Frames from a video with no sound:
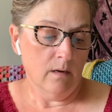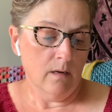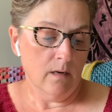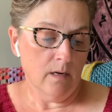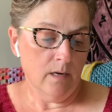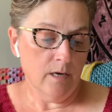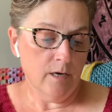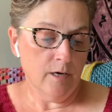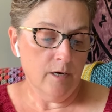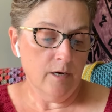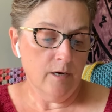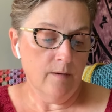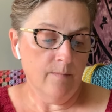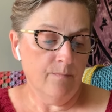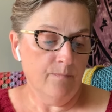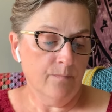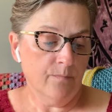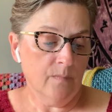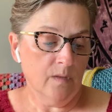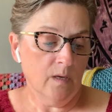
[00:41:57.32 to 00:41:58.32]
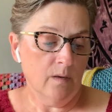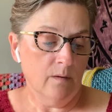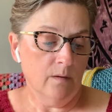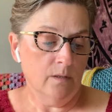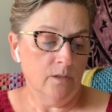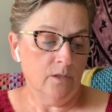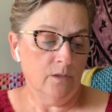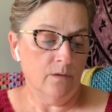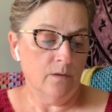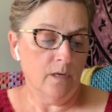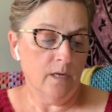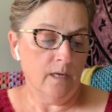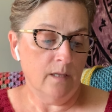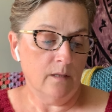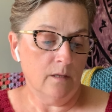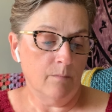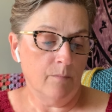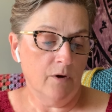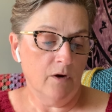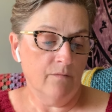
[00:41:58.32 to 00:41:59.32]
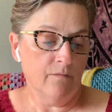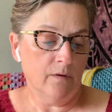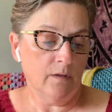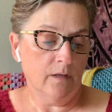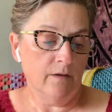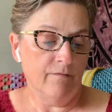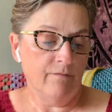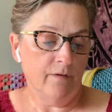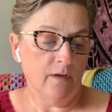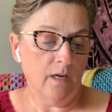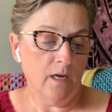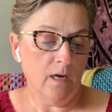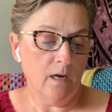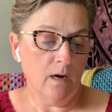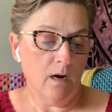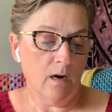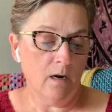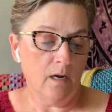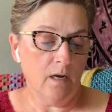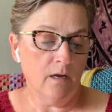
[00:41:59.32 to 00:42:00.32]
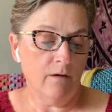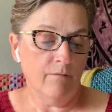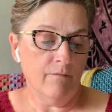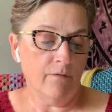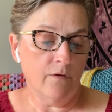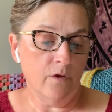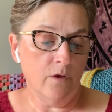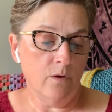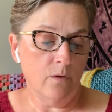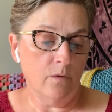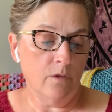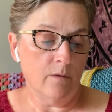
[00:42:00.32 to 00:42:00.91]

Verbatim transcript: Um, to knit the perfectly fitting cardigan for you,